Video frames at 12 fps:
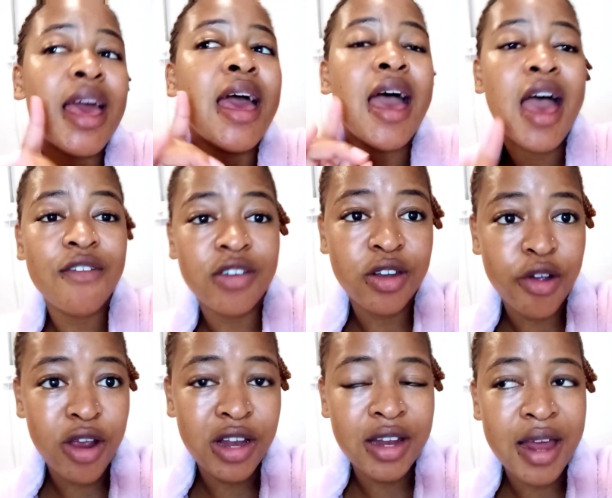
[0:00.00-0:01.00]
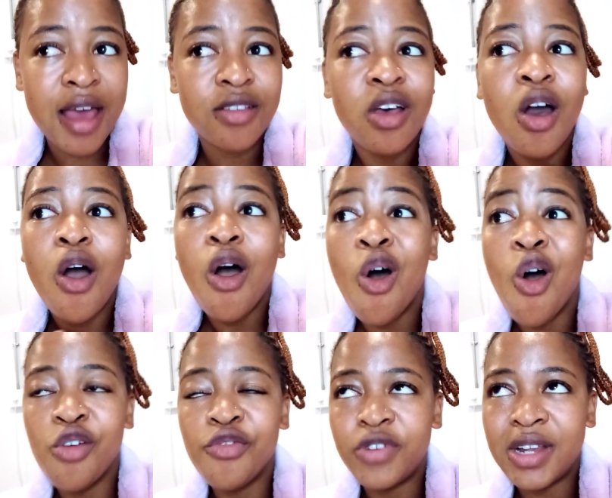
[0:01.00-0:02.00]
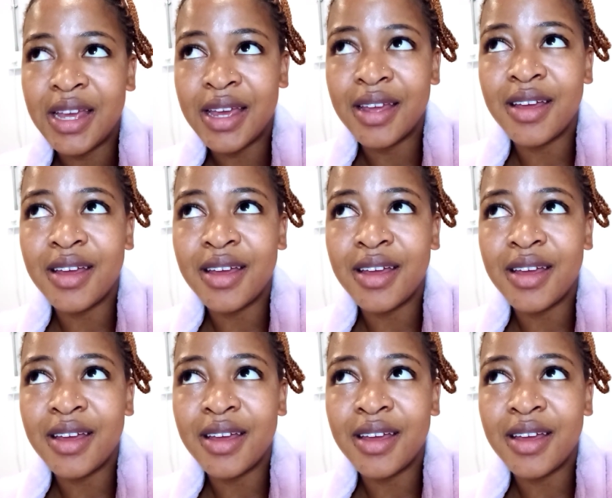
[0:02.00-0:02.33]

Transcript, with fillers: have an early night hopefully